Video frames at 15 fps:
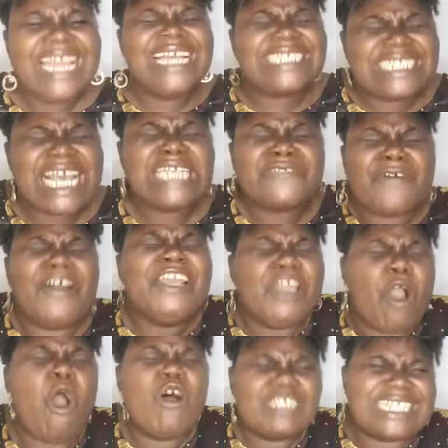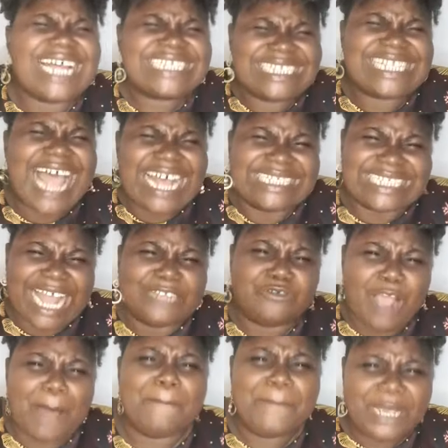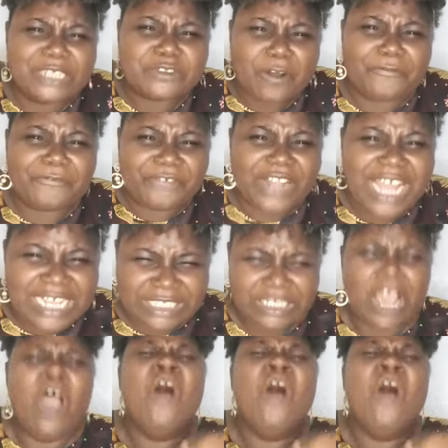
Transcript: He says, For he understands that you are made of flesh.